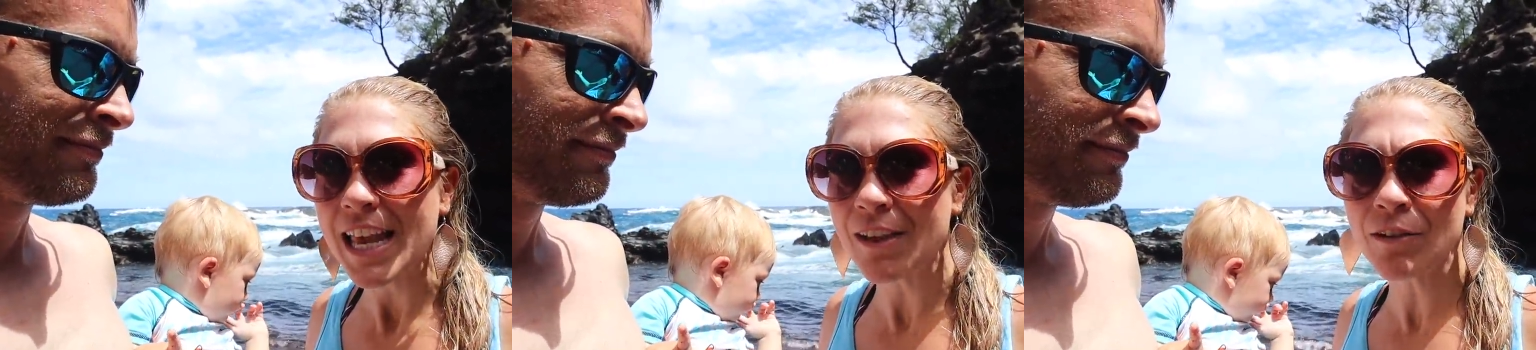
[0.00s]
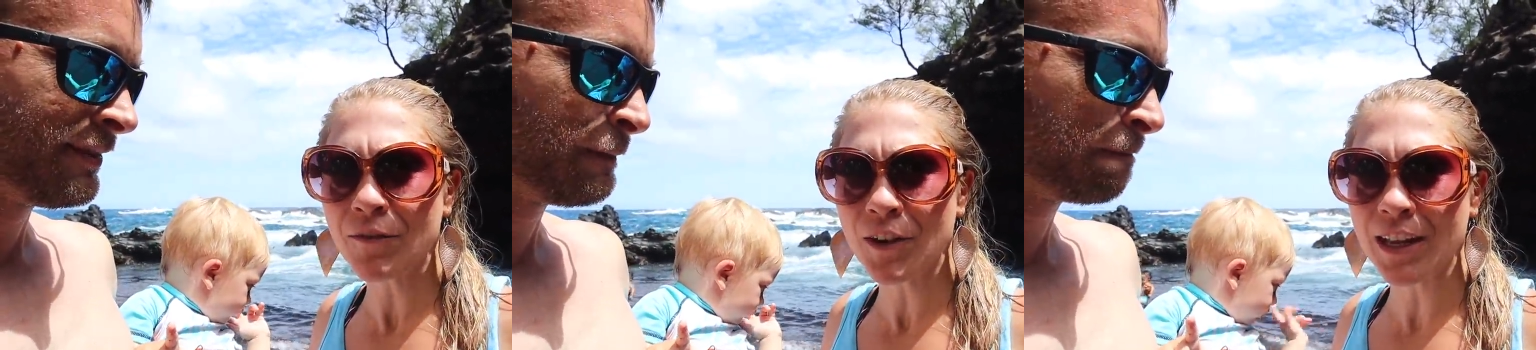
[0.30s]
Speaker 1: Even
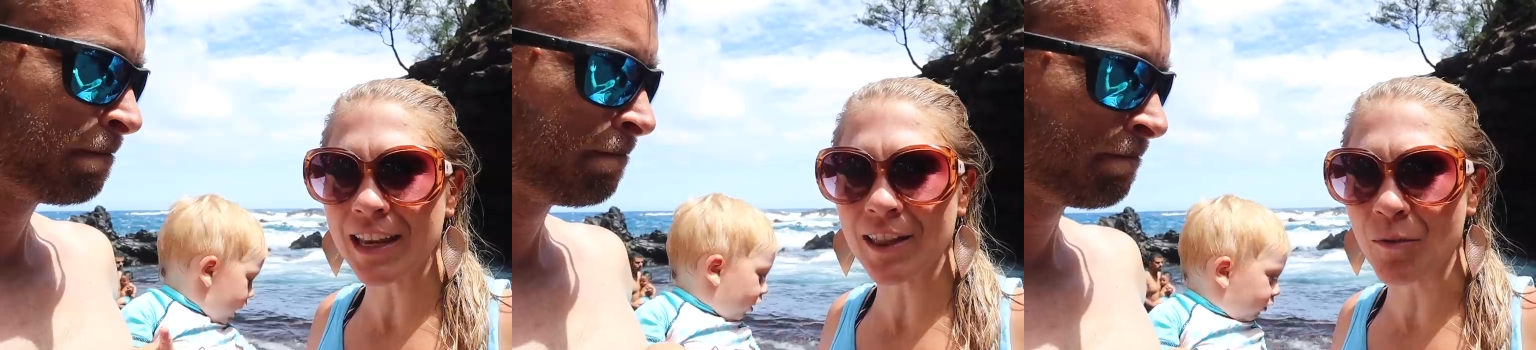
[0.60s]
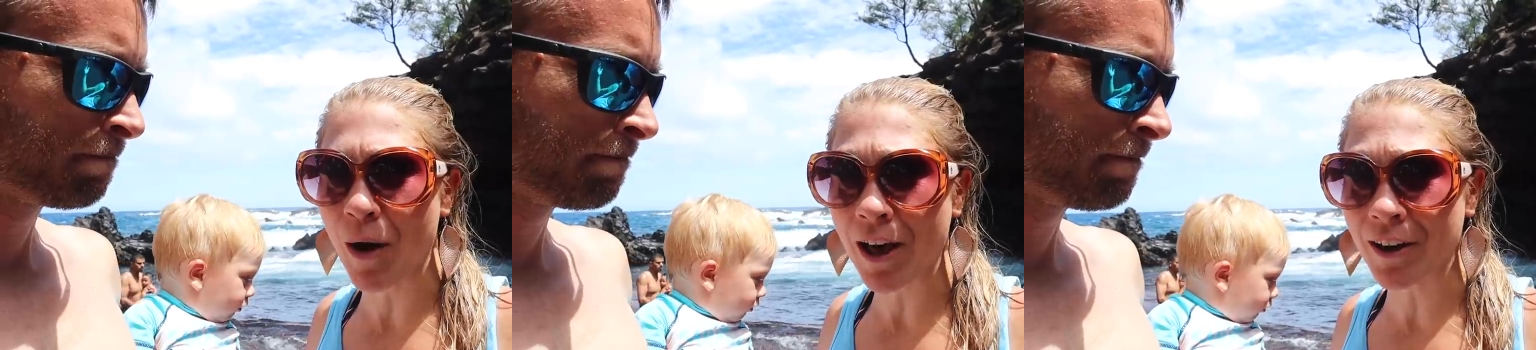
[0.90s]
if you didn't get in the
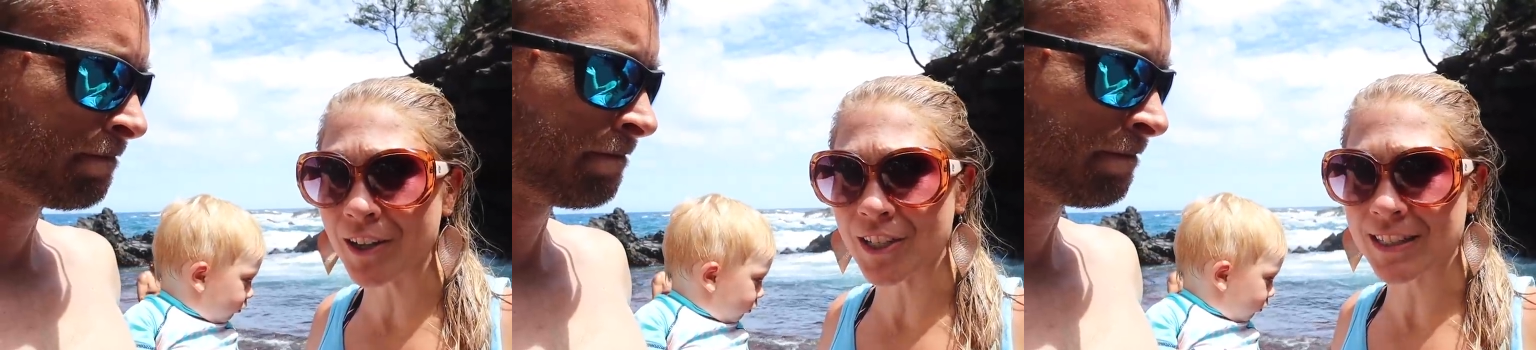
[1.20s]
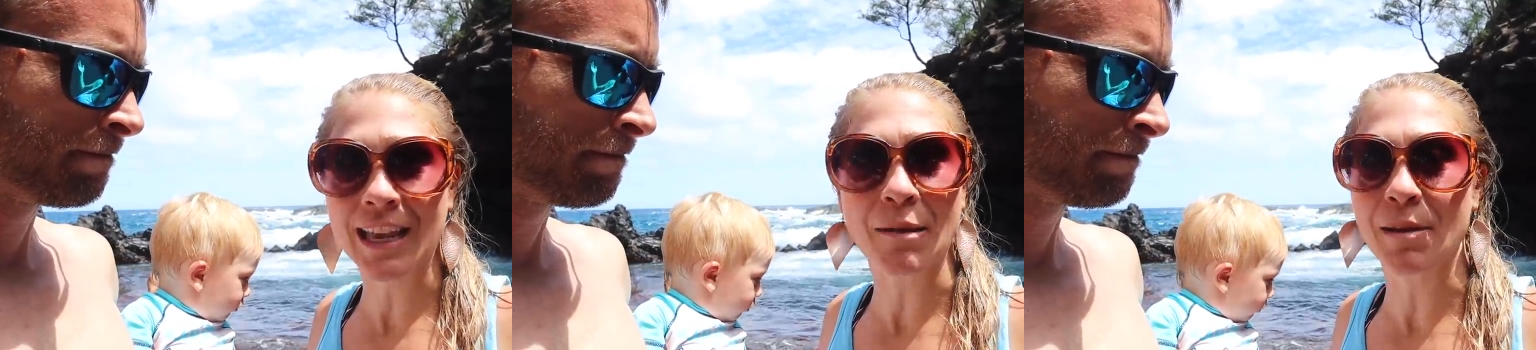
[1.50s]
water and just
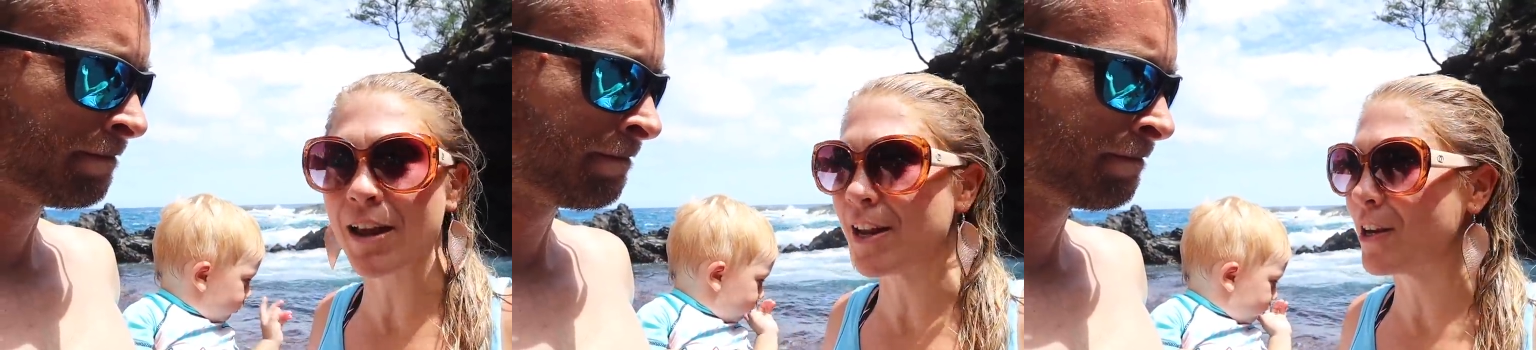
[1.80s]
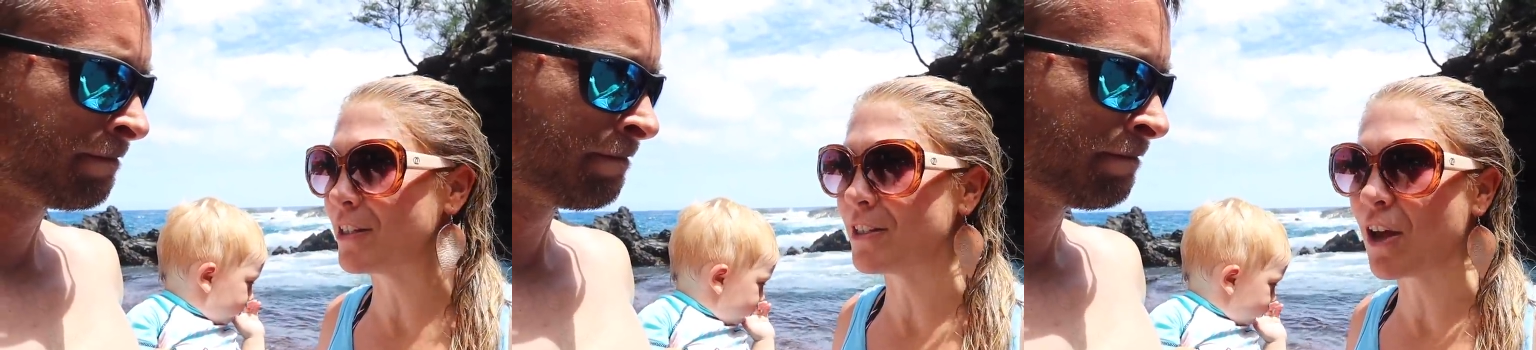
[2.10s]
came down here
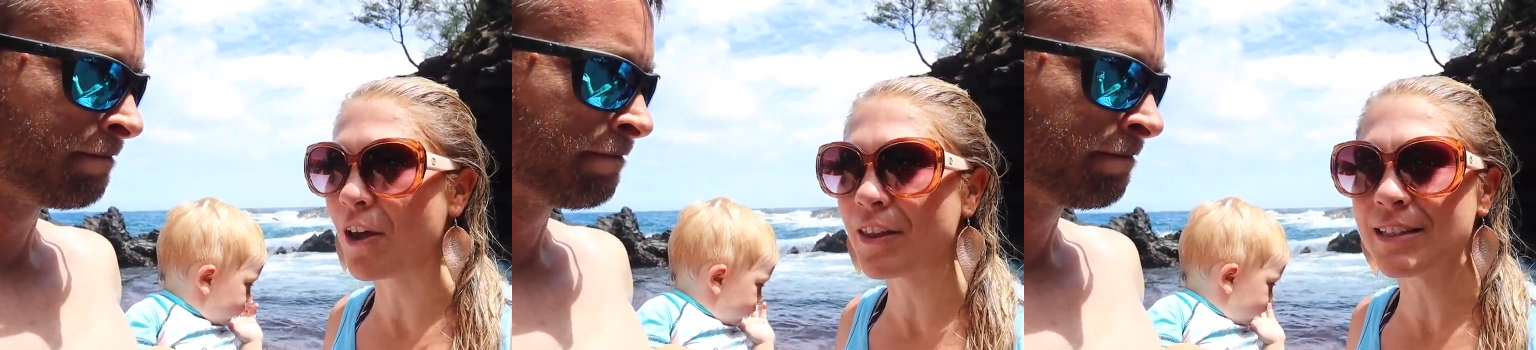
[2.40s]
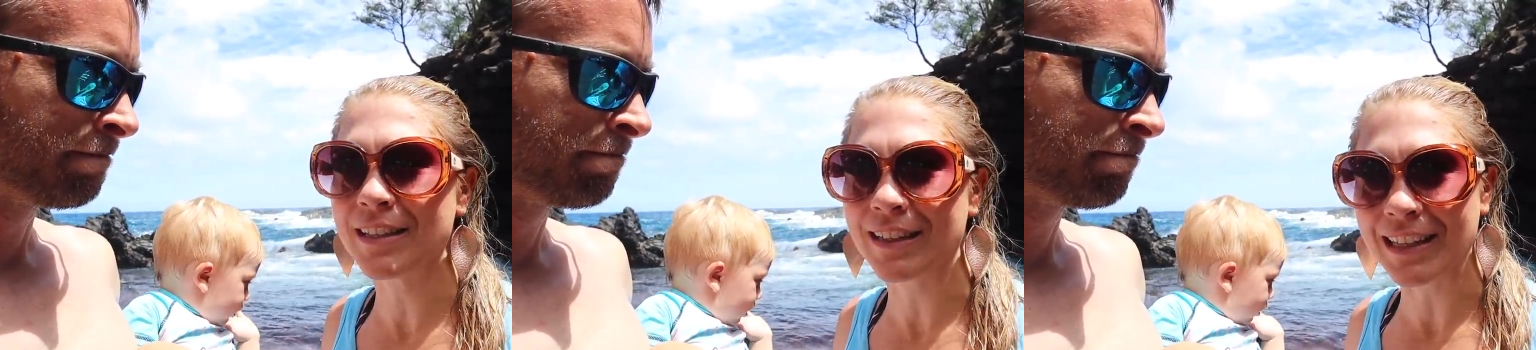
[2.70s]
and saw this
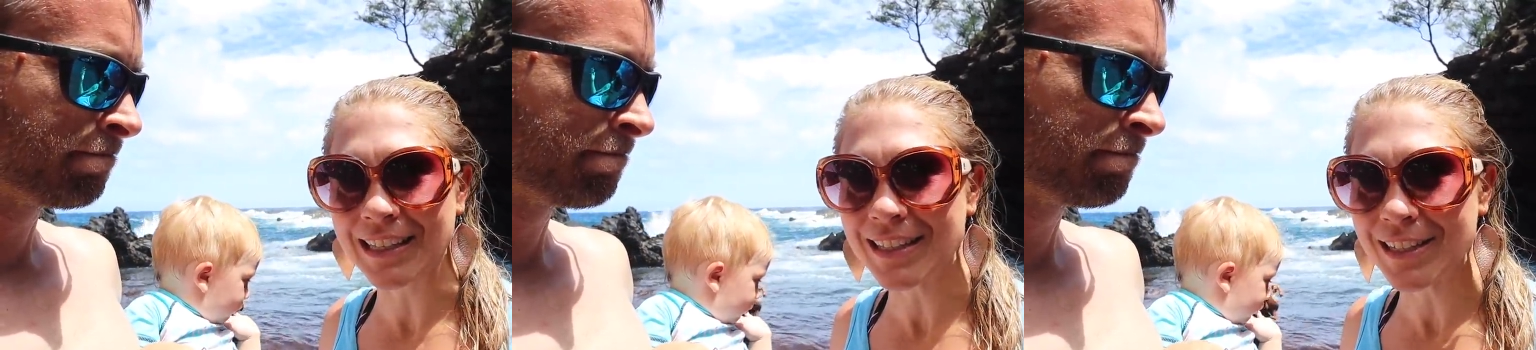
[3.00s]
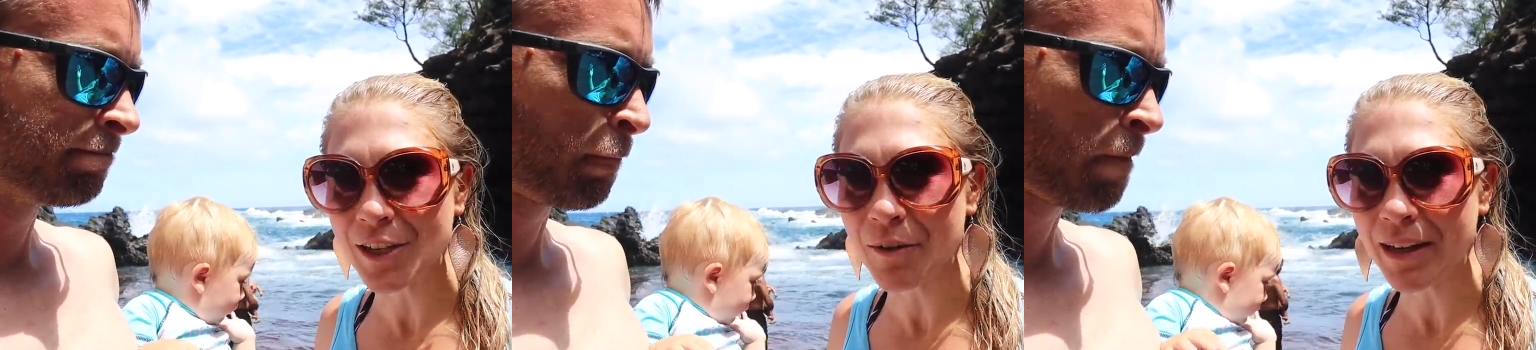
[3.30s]
and listened
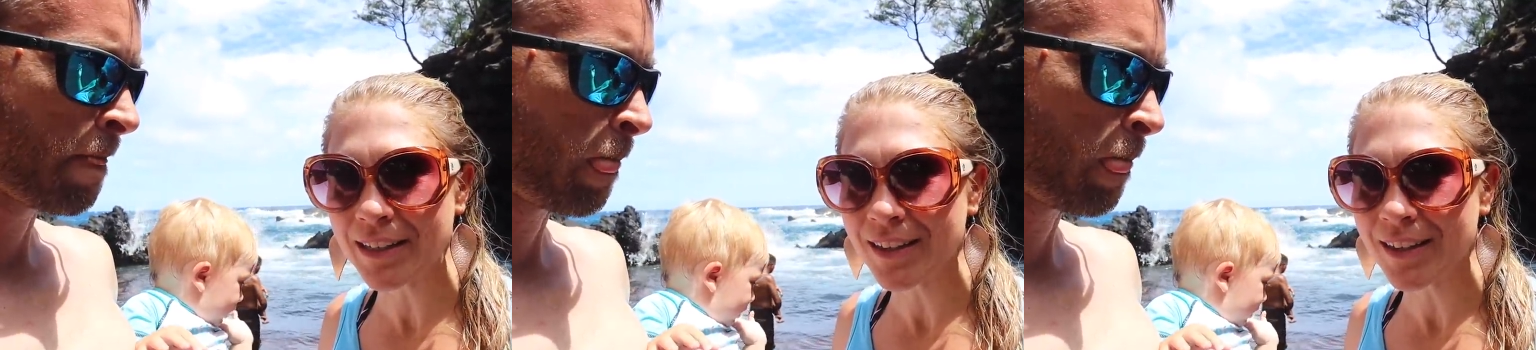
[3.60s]
to it,